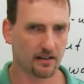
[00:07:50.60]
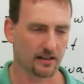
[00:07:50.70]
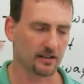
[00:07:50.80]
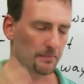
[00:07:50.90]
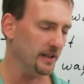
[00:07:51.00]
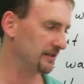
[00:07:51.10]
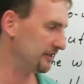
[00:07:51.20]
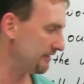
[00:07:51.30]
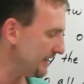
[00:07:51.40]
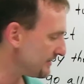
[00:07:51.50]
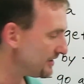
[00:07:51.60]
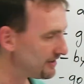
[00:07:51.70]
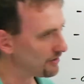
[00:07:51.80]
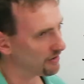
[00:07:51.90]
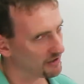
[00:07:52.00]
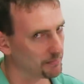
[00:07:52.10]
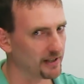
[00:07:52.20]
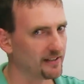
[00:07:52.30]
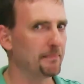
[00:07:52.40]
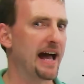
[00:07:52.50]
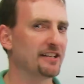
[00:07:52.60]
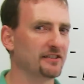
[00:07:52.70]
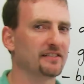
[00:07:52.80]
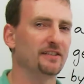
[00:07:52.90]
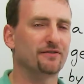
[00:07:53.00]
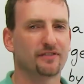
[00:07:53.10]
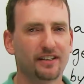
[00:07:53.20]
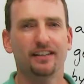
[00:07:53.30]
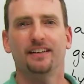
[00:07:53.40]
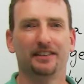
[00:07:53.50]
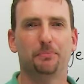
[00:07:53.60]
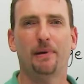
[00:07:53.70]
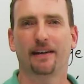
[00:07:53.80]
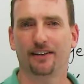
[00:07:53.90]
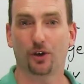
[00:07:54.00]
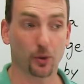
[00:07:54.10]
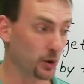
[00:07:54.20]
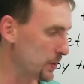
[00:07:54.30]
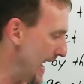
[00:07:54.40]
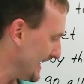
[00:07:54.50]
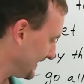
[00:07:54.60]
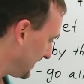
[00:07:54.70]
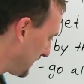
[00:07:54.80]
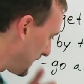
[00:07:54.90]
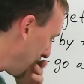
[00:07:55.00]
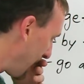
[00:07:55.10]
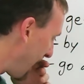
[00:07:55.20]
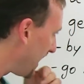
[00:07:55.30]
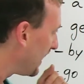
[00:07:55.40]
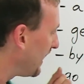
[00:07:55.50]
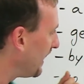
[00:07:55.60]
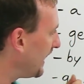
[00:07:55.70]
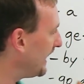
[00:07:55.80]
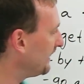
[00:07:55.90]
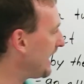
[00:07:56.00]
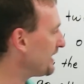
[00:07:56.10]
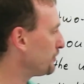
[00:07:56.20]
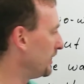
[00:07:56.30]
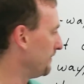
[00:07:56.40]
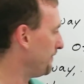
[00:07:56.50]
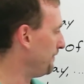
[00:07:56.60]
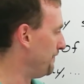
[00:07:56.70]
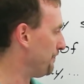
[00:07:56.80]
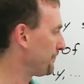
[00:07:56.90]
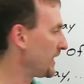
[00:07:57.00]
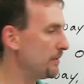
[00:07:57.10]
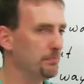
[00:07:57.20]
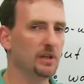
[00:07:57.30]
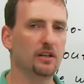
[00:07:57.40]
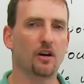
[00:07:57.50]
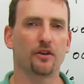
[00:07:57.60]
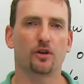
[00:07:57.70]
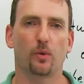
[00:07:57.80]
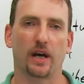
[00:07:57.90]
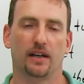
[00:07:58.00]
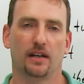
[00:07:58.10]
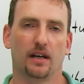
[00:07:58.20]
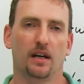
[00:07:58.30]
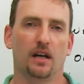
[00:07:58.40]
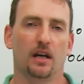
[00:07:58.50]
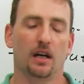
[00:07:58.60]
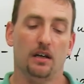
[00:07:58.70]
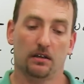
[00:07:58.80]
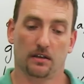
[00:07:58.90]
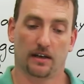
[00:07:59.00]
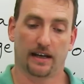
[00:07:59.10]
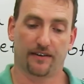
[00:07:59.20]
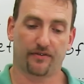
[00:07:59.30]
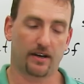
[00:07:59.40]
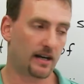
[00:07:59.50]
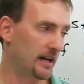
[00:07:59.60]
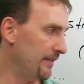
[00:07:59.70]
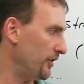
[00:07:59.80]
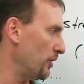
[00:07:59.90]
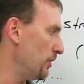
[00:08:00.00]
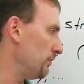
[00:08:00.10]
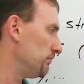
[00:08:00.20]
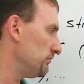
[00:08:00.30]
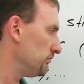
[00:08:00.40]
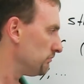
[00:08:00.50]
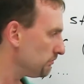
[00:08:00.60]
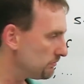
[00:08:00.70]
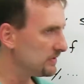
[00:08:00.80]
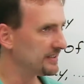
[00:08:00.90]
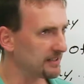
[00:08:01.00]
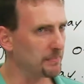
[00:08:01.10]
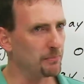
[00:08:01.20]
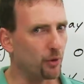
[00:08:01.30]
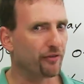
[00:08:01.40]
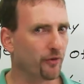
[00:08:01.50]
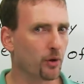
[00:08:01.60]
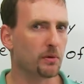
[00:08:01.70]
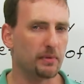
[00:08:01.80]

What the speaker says: A little bit crazy or a little bit imaginative, depending who you ask. And last one, be on your way. If you go, this is a bit more formal,